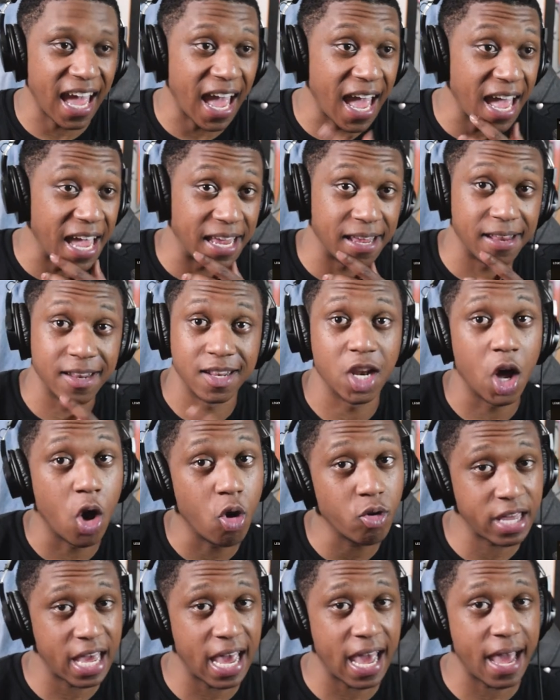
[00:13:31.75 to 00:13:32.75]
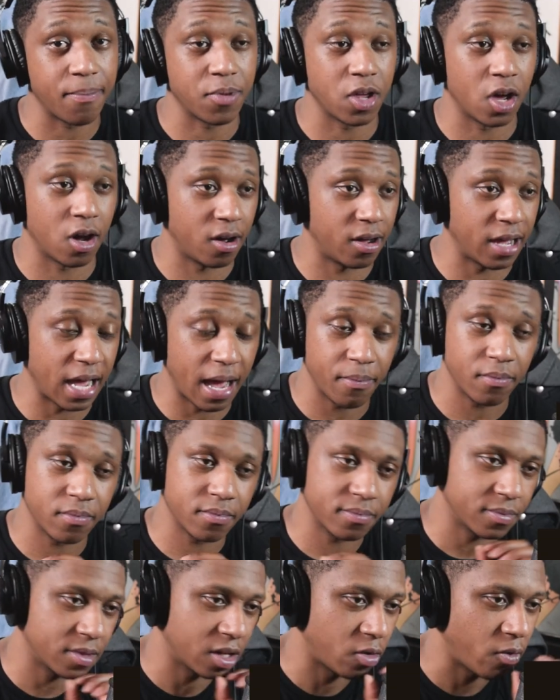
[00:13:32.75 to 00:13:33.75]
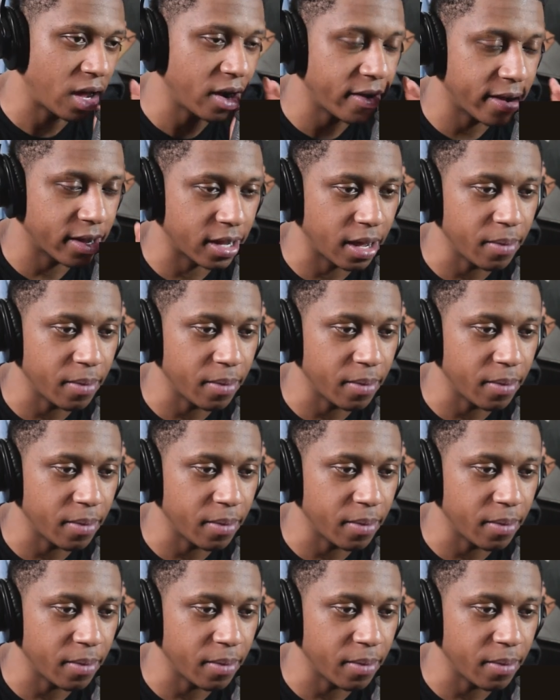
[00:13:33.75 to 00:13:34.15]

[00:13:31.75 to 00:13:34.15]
Hey, no cap, y'all. I'm why do I,